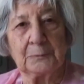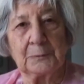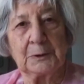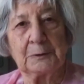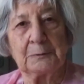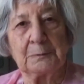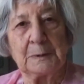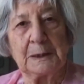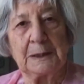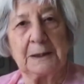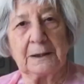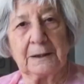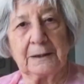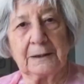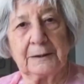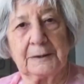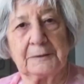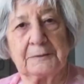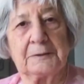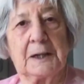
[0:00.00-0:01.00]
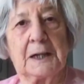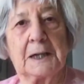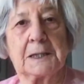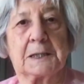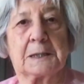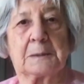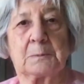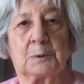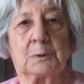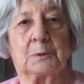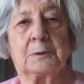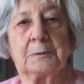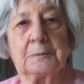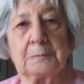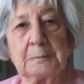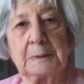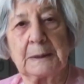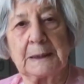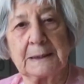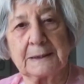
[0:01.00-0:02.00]
would have been advisable,
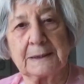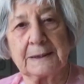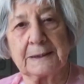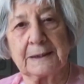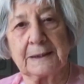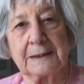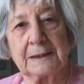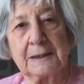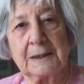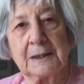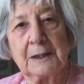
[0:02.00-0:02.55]
but